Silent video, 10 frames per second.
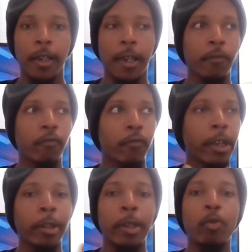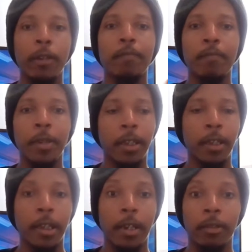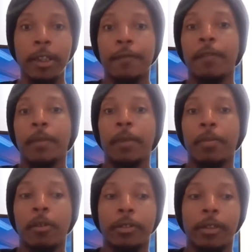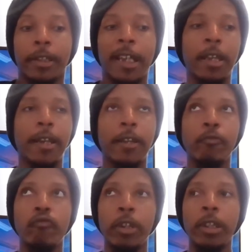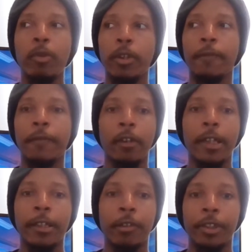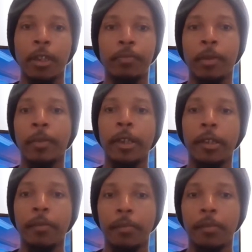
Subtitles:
it really wouldn't be, at least for me personally, it really wouldn't feel like they're skipping a beat.